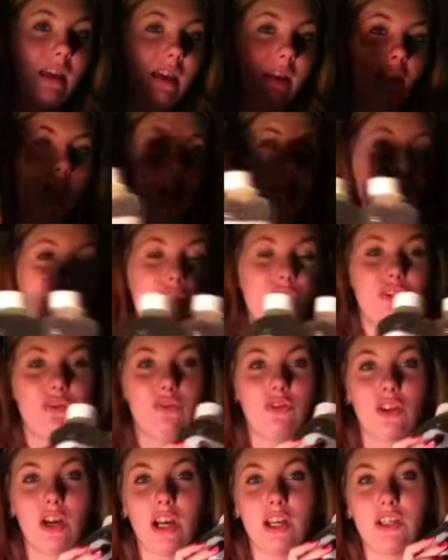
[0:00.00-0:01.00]
like
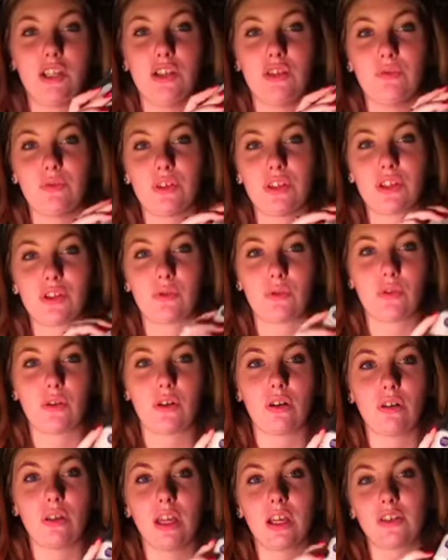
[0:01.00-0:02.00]
to try to restore
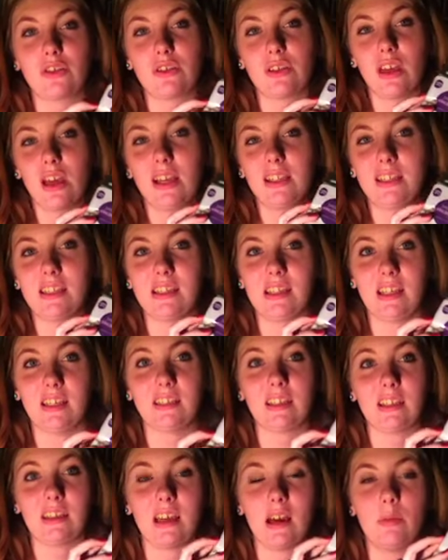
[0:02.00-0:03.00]
her electrolytes and
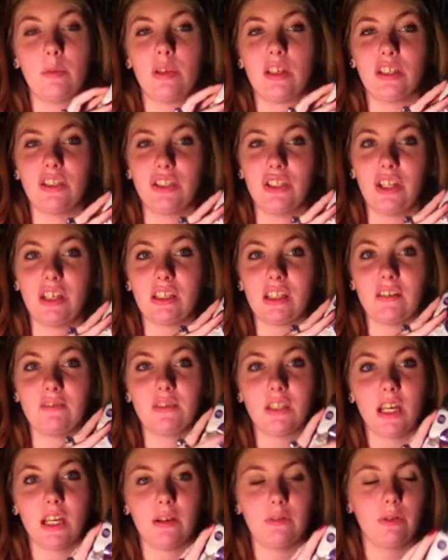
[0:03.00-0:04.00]
things like that because she does
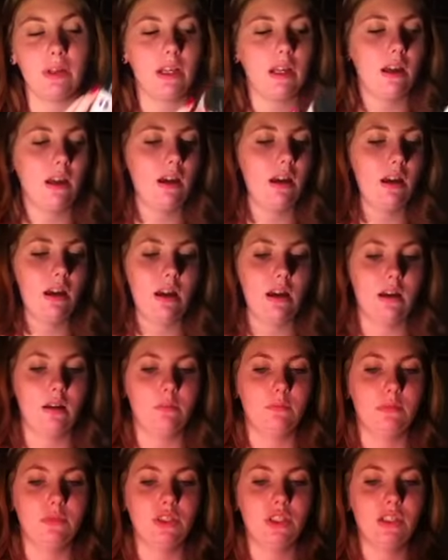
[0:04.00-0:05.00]
have diarrhea.
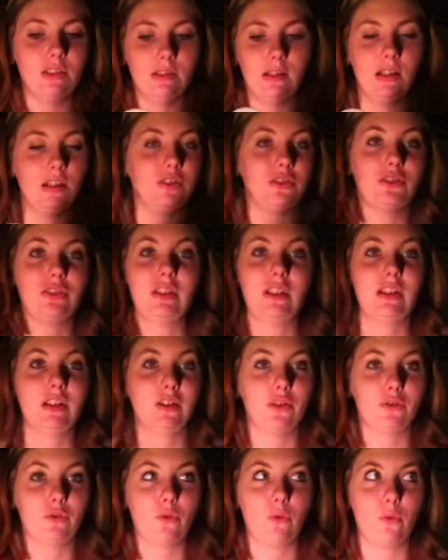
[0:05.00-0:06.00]
Um, she's not interested
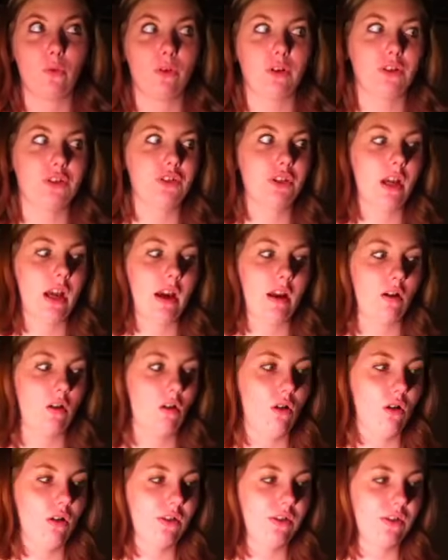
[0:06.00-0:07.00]
in orange at
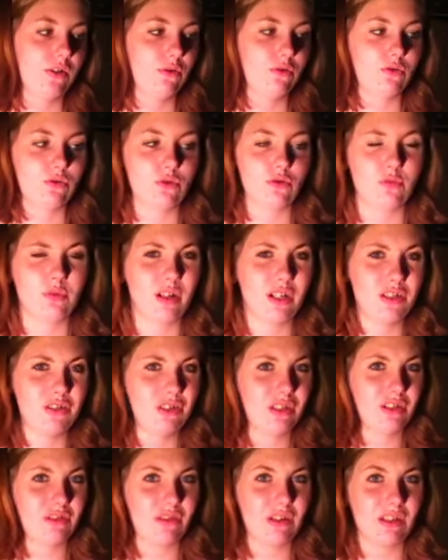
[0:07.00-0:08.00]
all, so Drew will probably
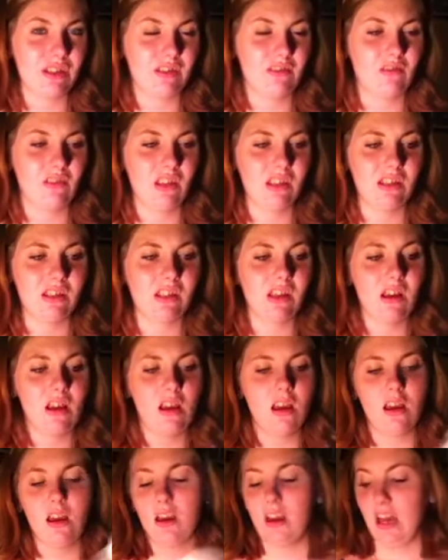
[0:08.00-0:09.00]
drink the rest of this.
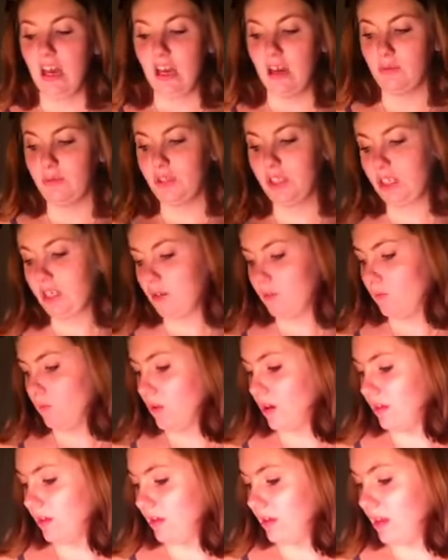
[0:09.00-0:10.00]
Um, she didn't
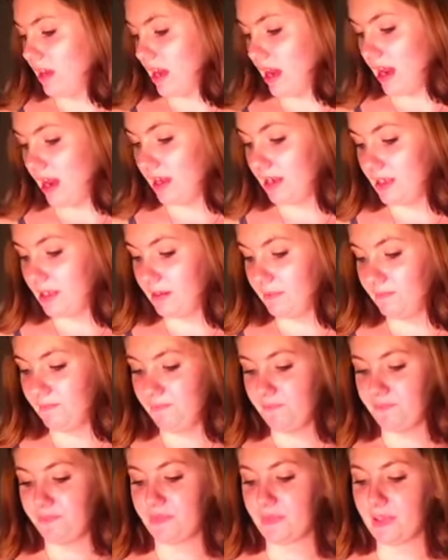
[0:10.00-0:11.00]
want that,
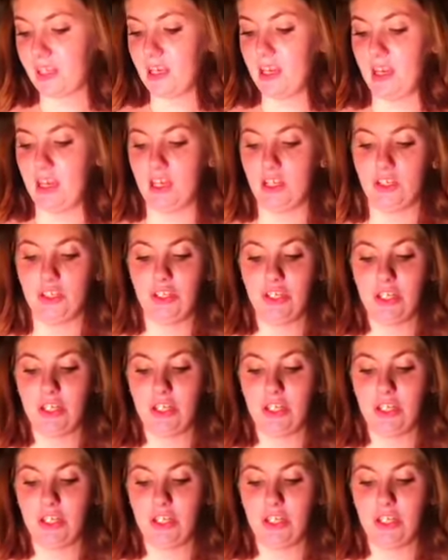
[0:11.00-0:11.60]
and